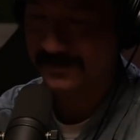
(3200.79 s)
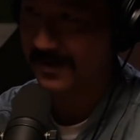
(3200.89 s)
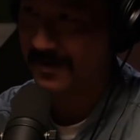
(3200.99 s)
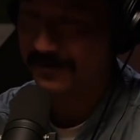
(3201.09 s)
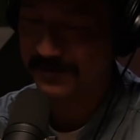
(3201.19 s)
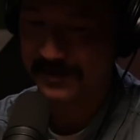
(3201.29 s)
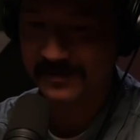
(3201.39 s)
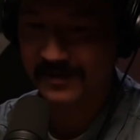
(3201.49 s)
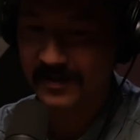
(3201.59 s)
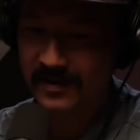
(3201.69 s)
stuff,
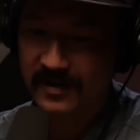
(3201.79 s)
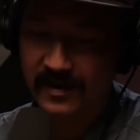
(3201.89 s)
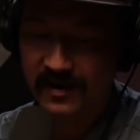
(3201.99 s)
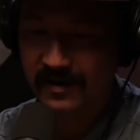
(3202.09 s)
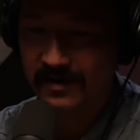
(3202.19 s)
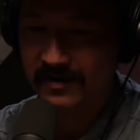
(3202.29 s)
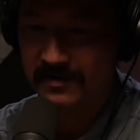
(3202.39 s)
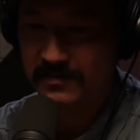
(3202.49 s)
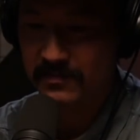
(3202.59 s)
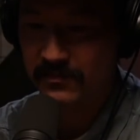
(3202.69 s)
and
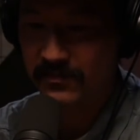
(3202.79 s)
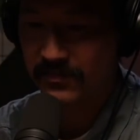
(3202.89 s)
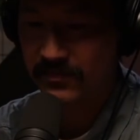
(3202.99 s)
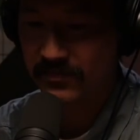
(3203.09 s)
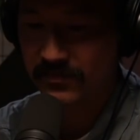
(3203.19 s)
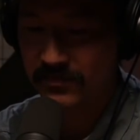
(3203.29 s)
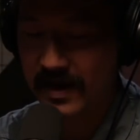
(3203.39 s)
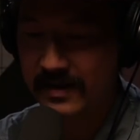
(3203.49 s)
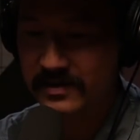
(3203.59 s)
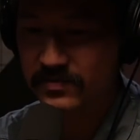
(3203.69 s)
um,
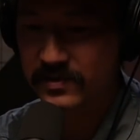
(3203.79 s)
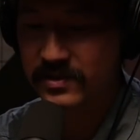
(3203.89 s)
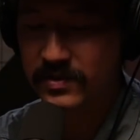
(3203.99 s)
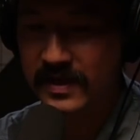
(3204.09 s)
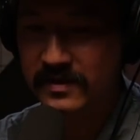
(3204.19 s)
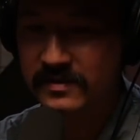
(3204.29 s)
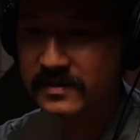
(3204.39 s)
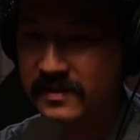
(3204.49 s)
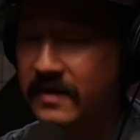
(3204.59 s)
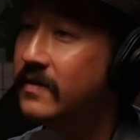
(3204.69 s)
yeah, this was two thousand
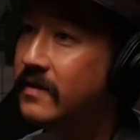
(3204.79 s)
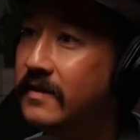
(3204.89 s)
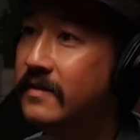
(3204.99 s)
seven.